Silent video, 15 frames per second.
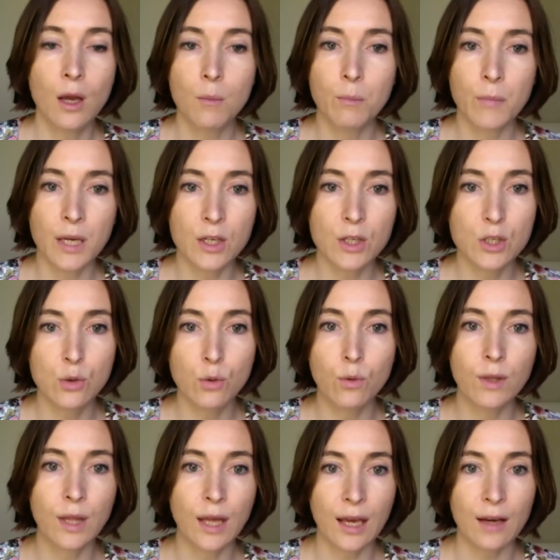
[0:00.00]
Make sure
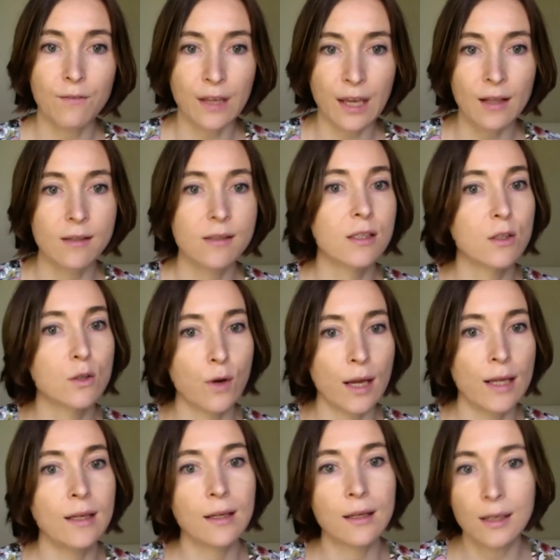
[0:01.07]
they have cancer
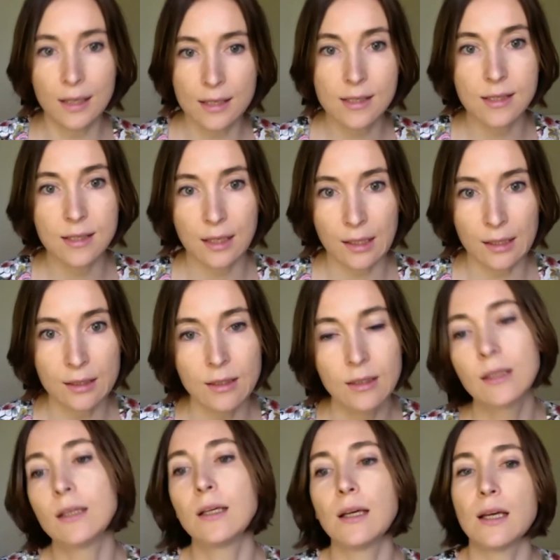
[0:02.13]
training listed
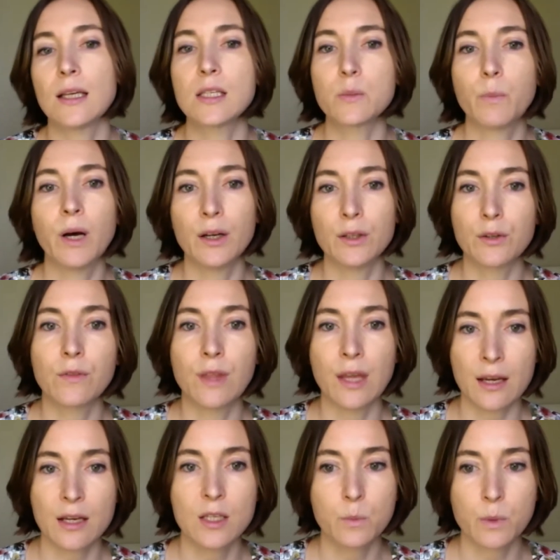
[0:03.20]
as part of their
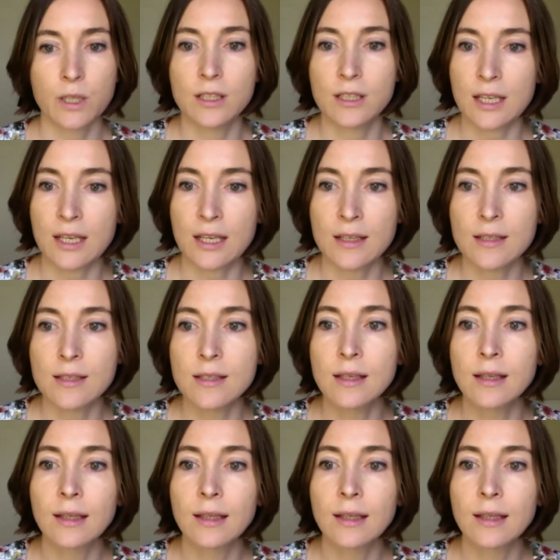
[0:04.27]
expertise.